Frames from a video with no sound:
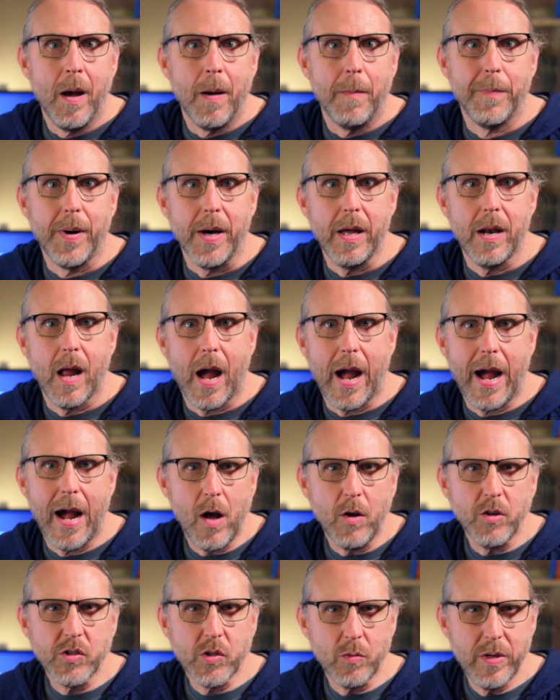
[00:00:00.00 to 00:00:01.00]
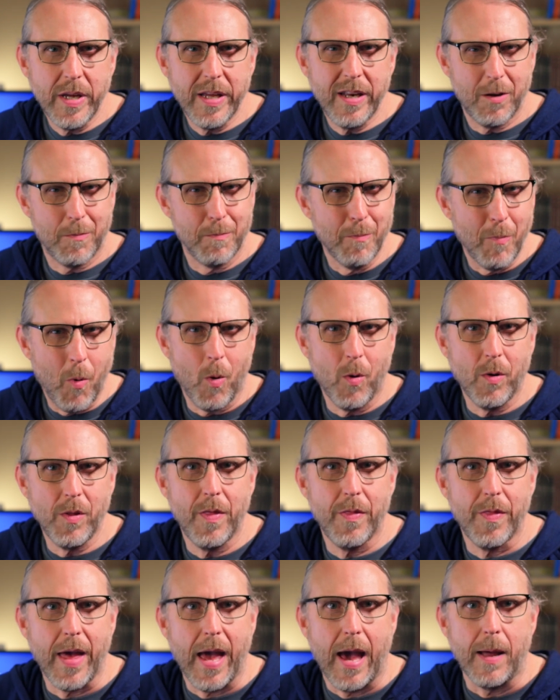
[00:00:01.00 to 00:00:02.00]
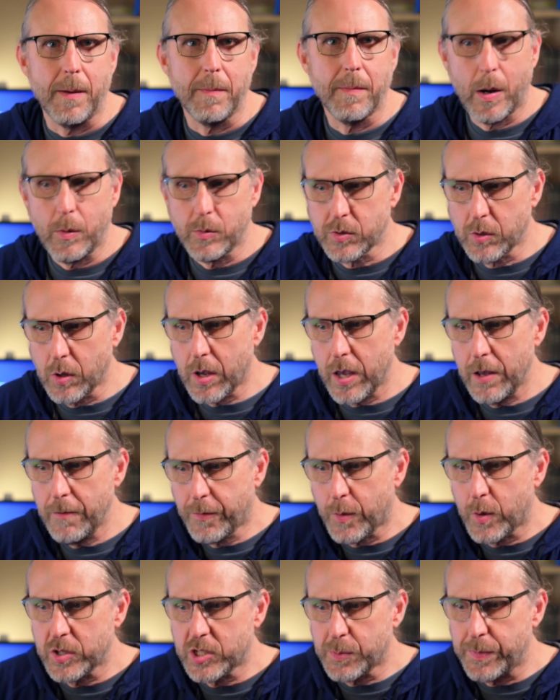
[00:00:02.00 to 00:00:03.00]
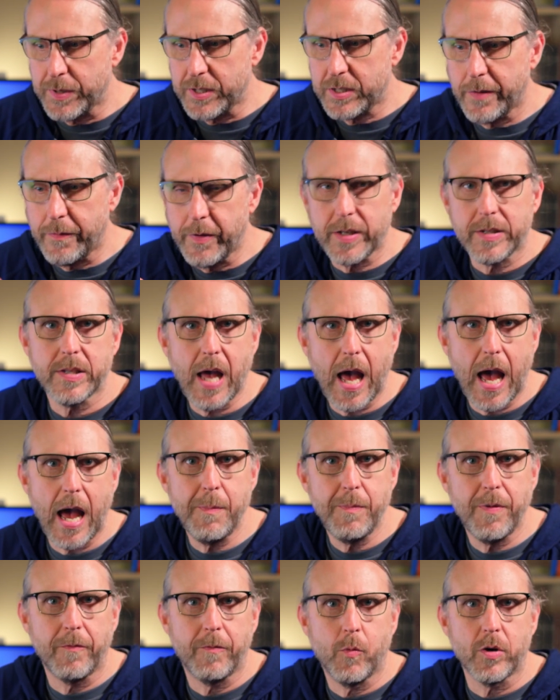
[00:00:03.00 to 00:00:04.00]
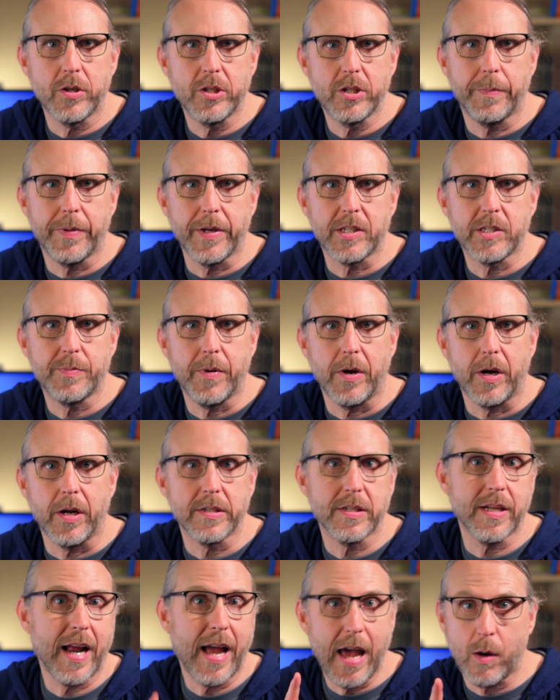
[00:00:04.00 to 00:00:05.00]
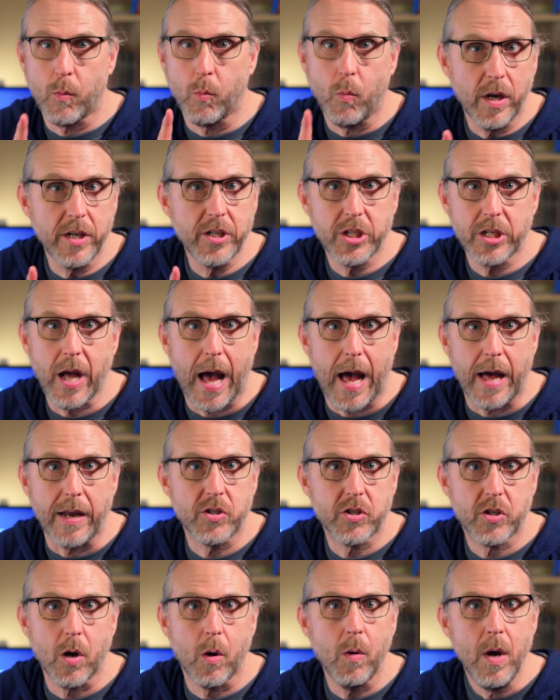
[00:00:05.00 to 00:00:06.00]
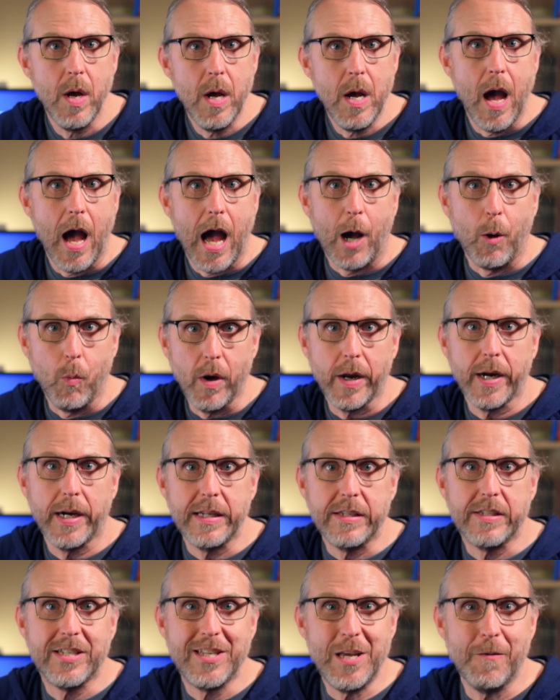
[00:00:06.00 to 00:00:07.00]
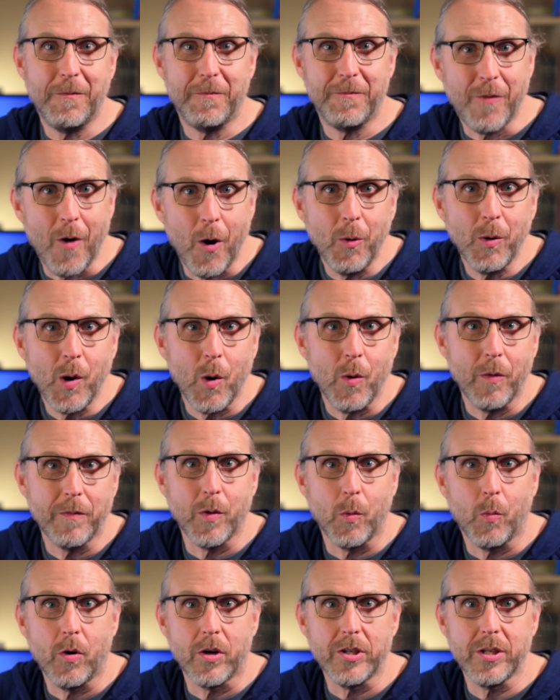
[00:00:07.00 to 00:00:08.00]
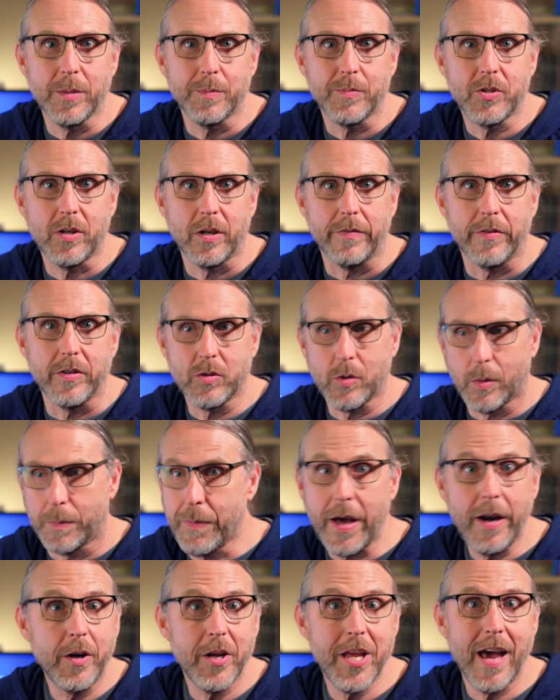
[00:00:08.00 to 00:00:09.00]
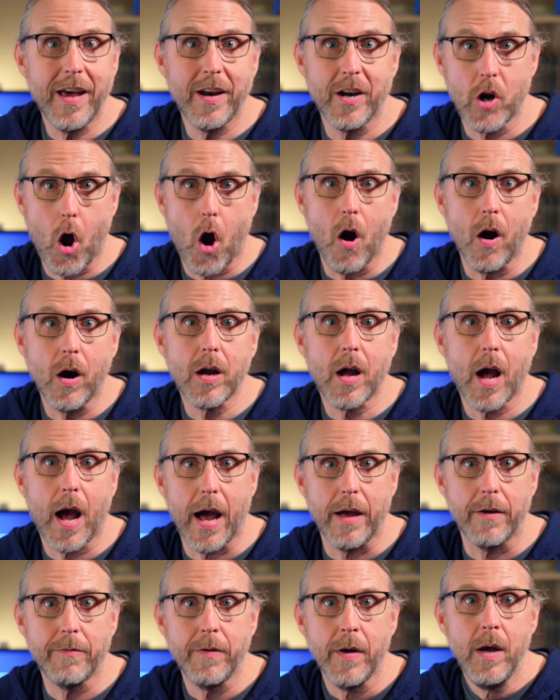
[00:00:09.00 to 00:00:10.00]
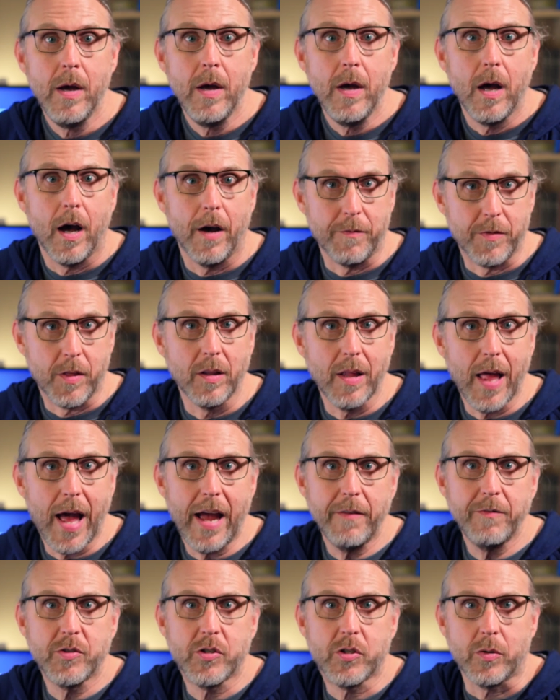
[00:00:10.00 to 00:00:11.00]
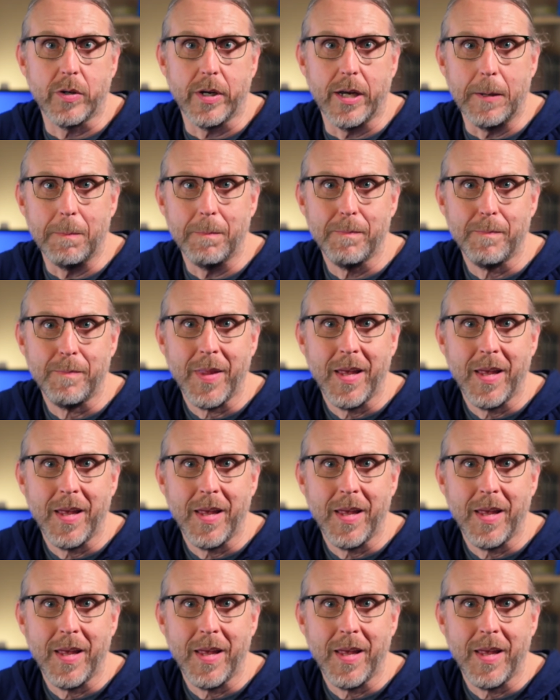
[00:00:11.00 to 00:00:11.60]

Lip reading: But I also needed more than that. I was looking for a specific type of worship experience, and I had one shot. So I wanted to see a photo of the worship service, or better yet, an archive of the live stream.